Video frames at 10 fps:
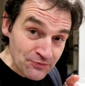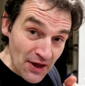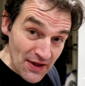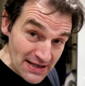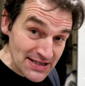
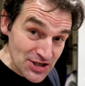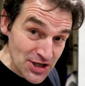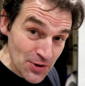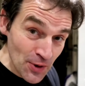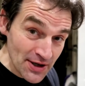That's
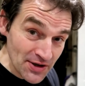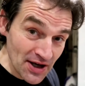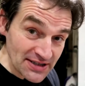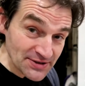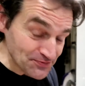actually quite
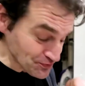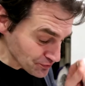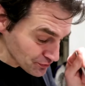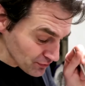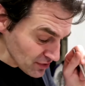nice.
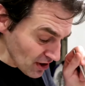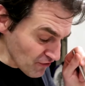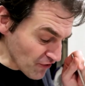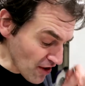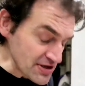
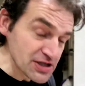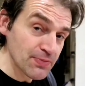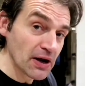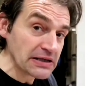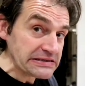Very
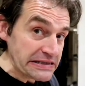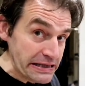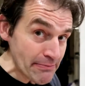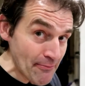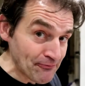
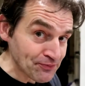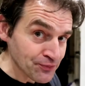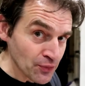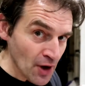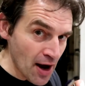spicy.
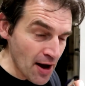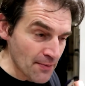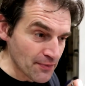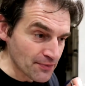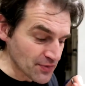
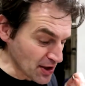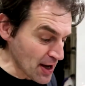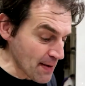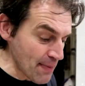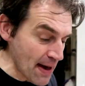Um, the
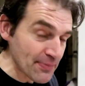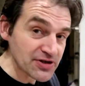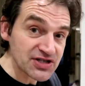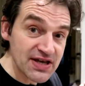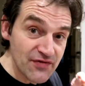cayenne pepper
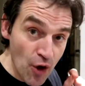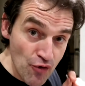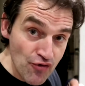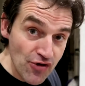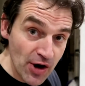does give it a
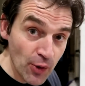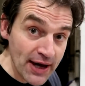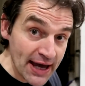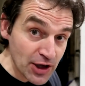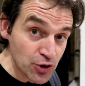real
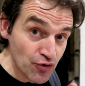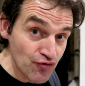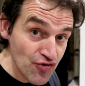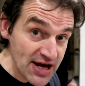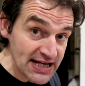kick. You
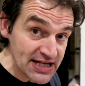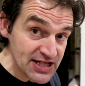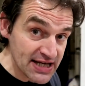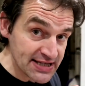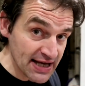can really
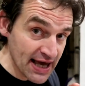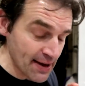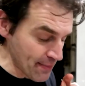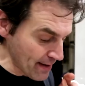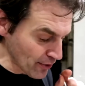taste that
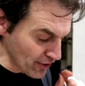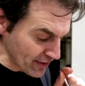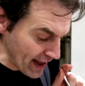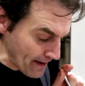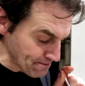cayenne pepper
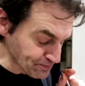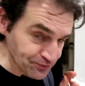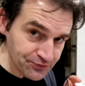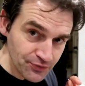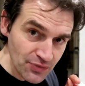in there.
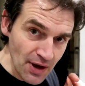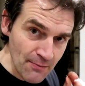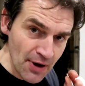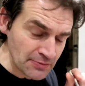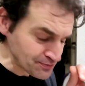
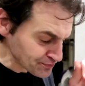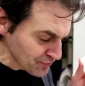But